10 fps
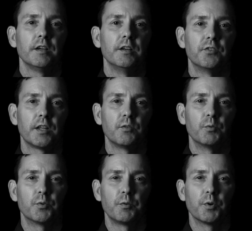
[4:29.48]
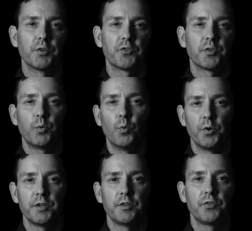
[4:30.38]
Is that really where the
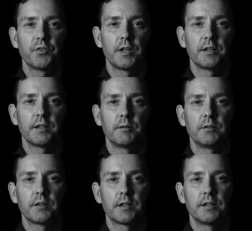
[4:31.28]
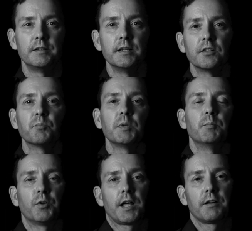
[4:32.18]
support is that that kind of digs
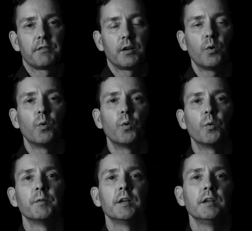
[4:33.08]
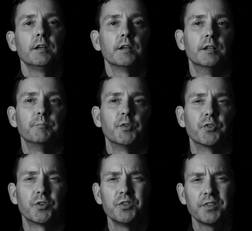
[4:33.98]
people out of that hole? Um,
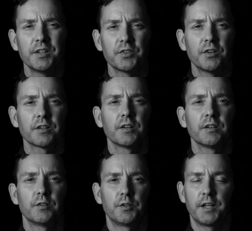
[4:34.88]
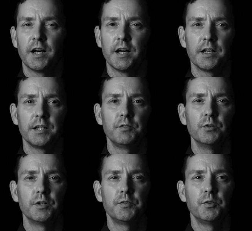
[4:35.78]
there's a good TED Talk on a guy. If
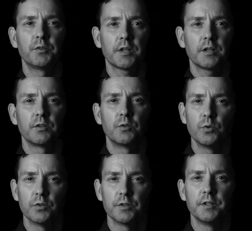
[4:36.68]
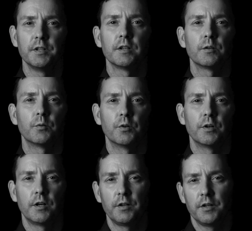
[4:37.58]
you if you kind of Google in
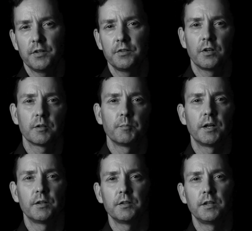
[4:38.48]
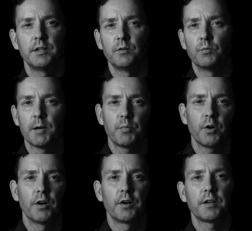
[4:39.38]
or a, a, TED Talk about he had Rat
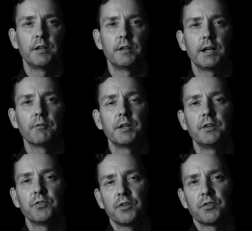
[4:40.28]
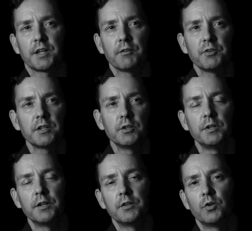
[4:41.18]
Park and every and it says like everything you
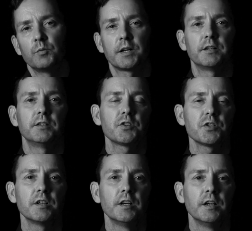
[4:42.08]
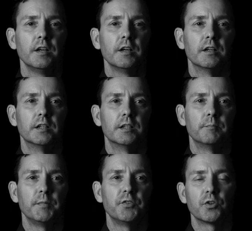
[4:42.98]
needed to know about addiction.
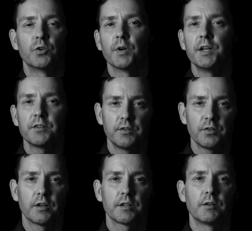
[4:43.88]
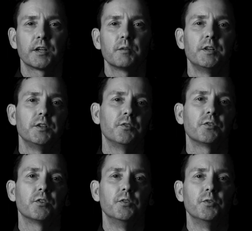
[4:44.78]
Um, it's a great TED Talk. I'd recommend you
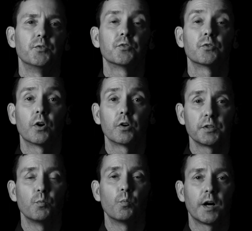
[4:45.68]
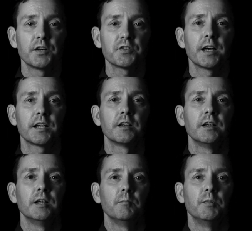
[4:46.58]
you strongly watch that
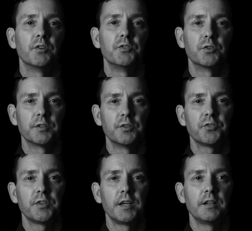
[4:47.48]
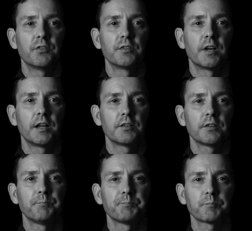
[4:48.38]
because you'll understand it's
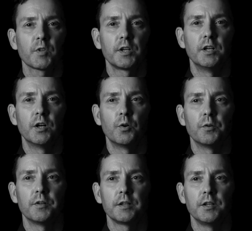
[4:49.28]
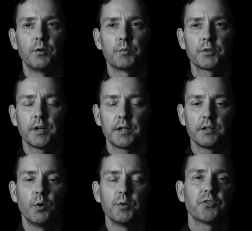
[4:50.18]
not you know you know
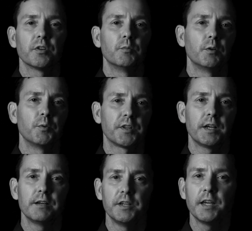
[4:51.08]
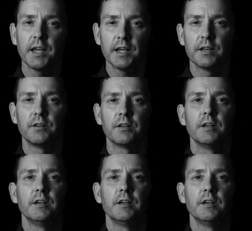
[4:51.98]
going to someone with a heavy hand